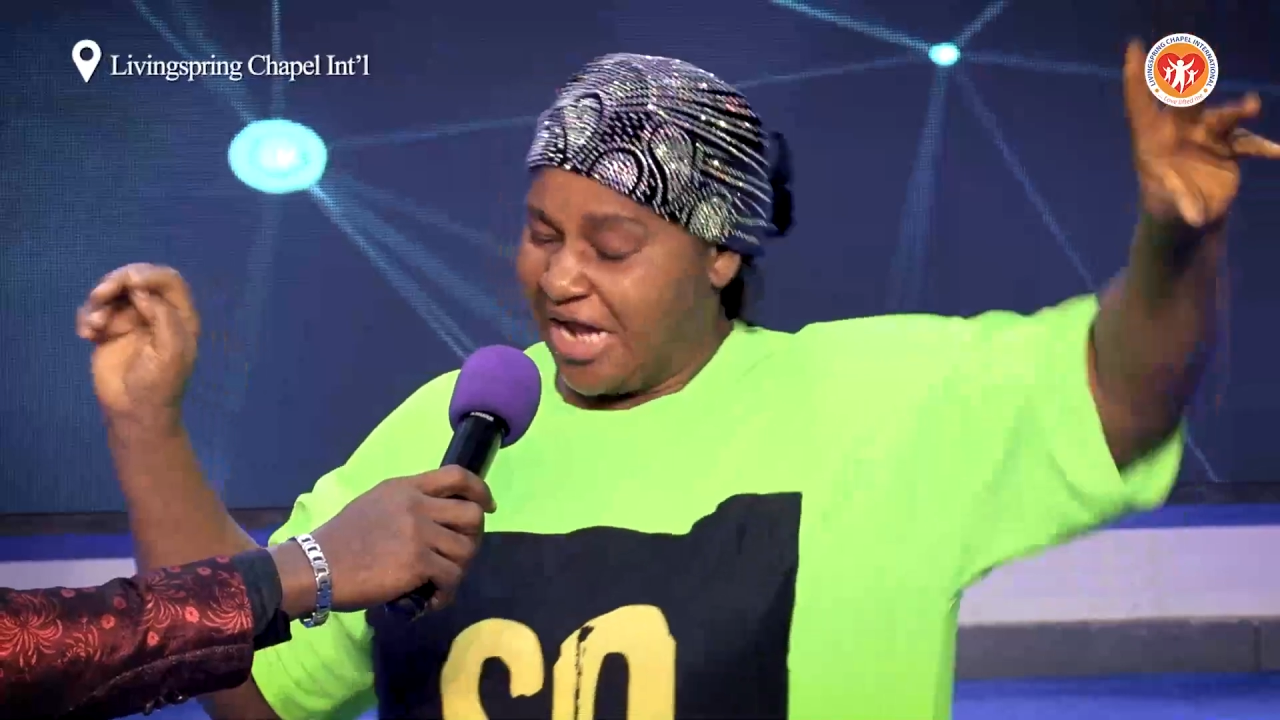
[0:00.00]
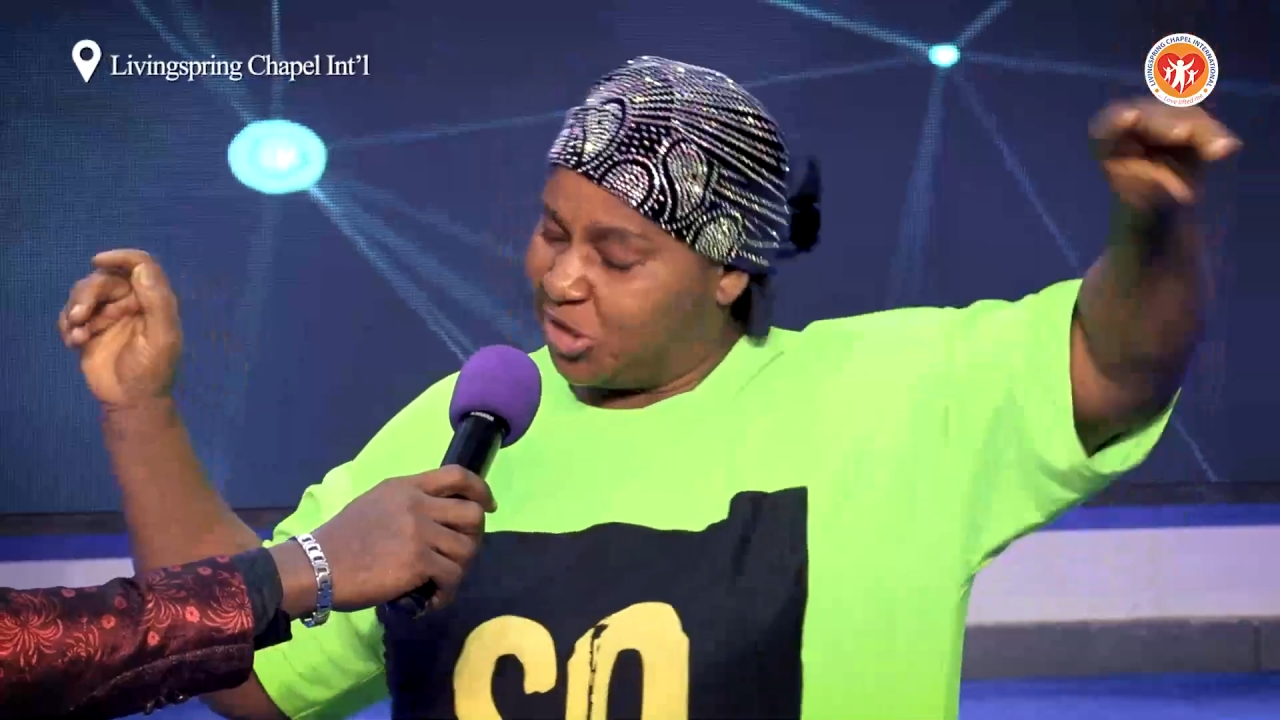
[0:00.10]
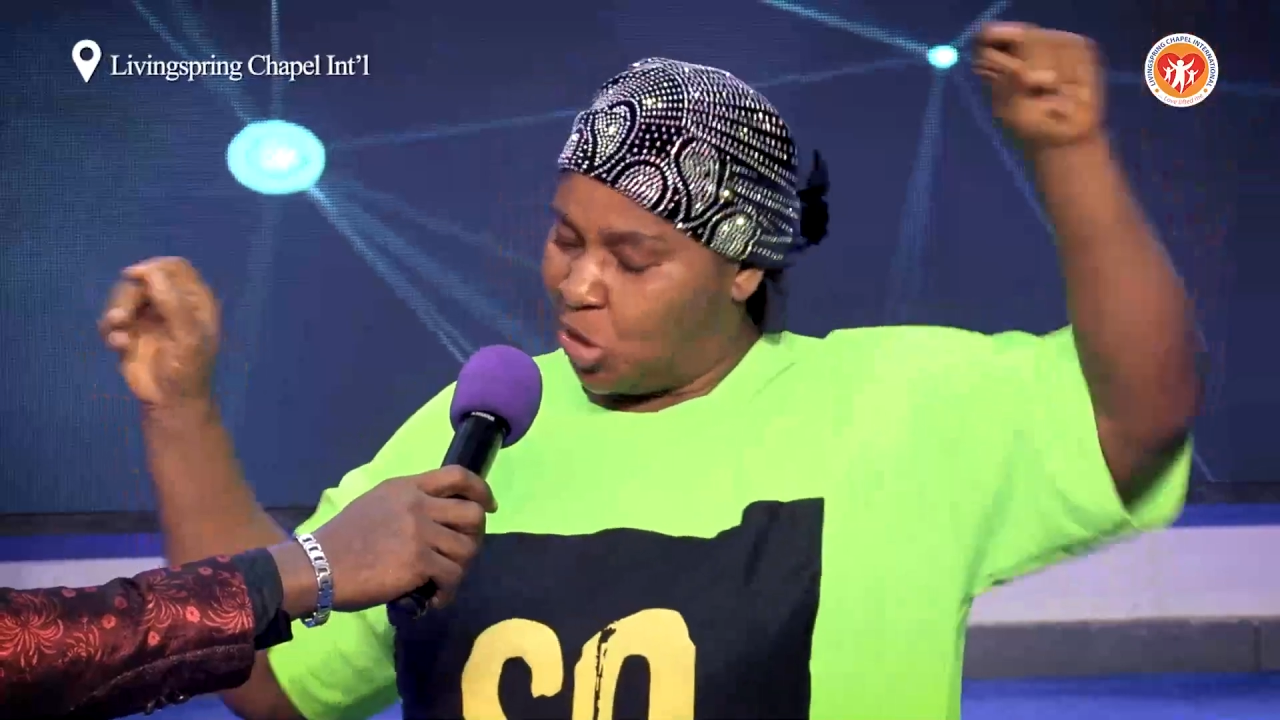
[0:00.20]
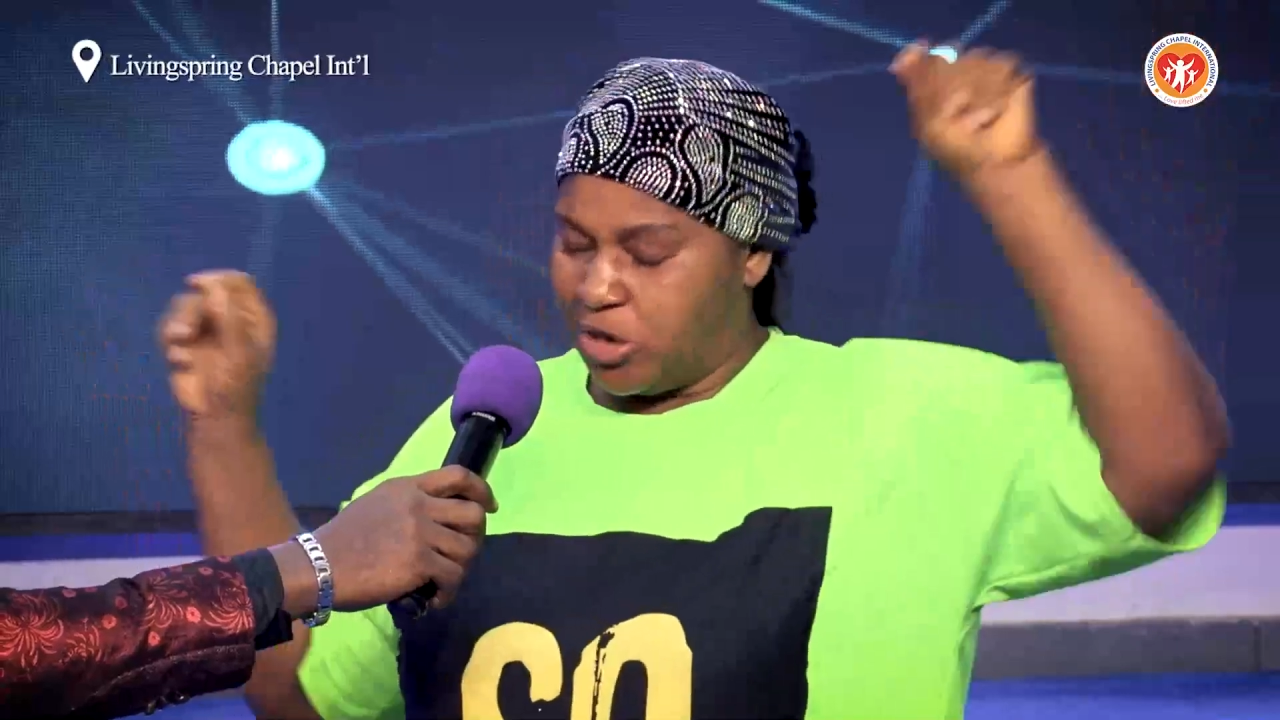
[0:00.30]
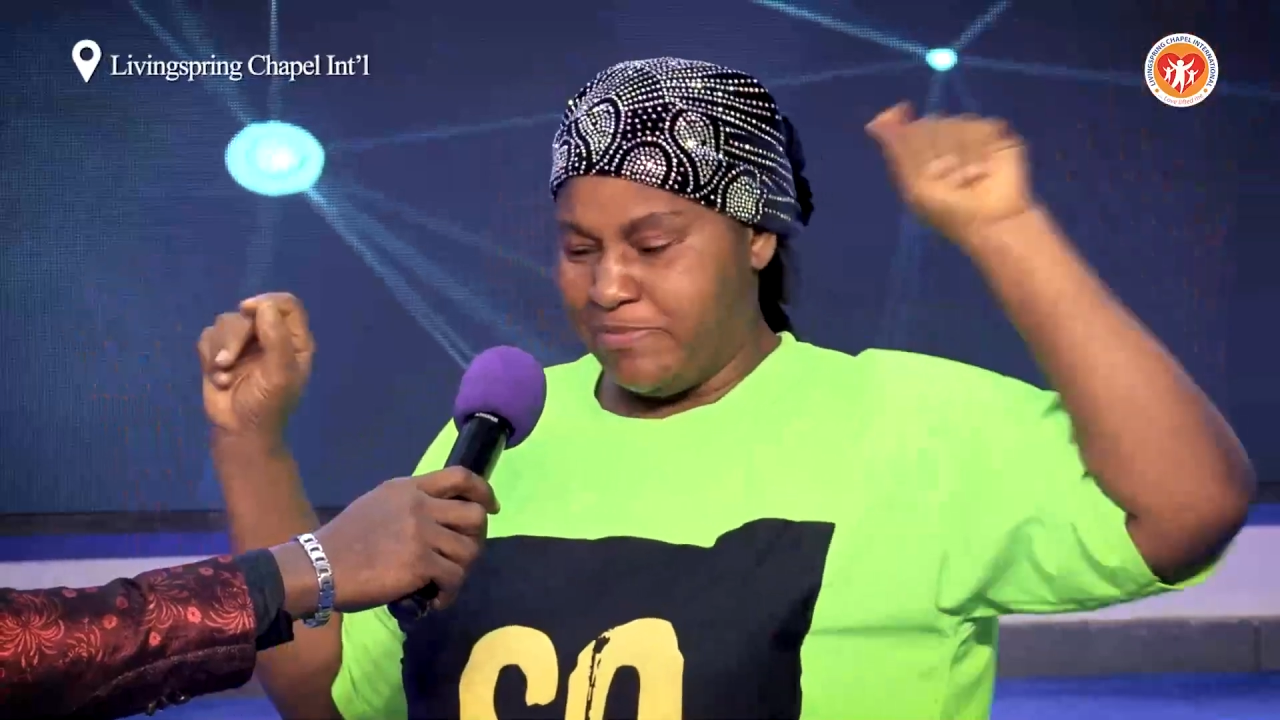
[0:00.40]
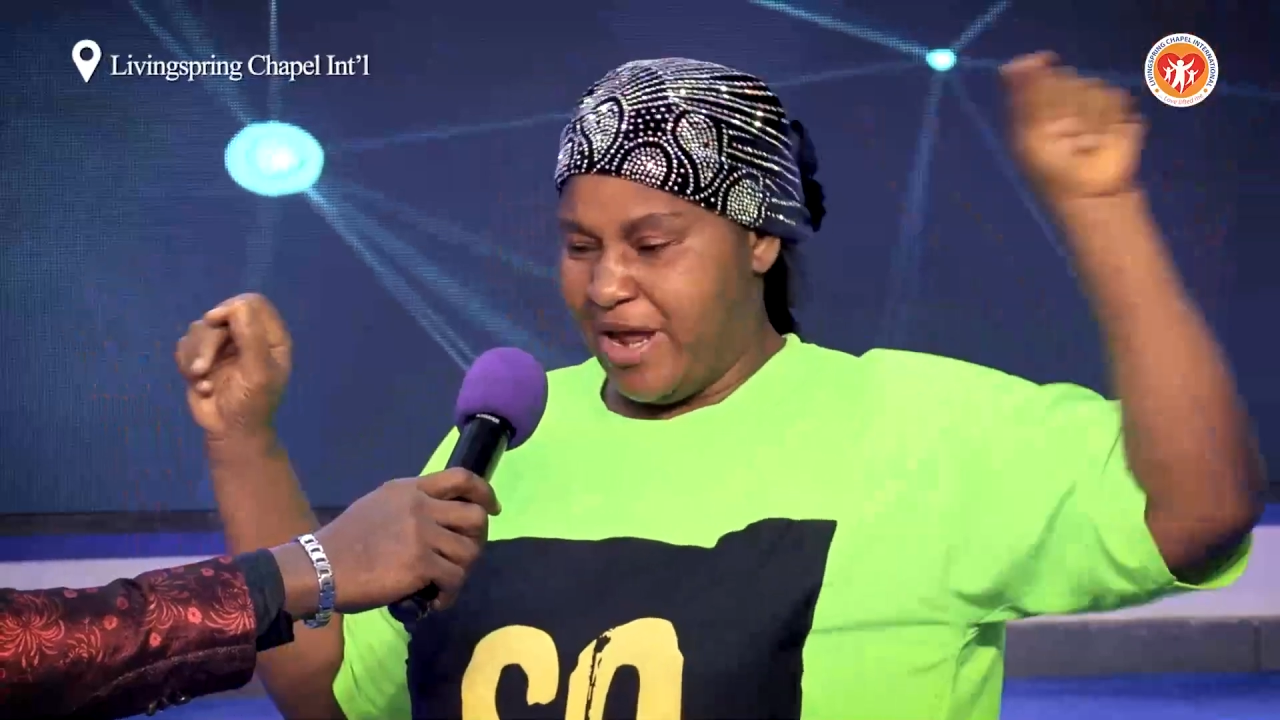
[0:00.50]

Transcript: at Third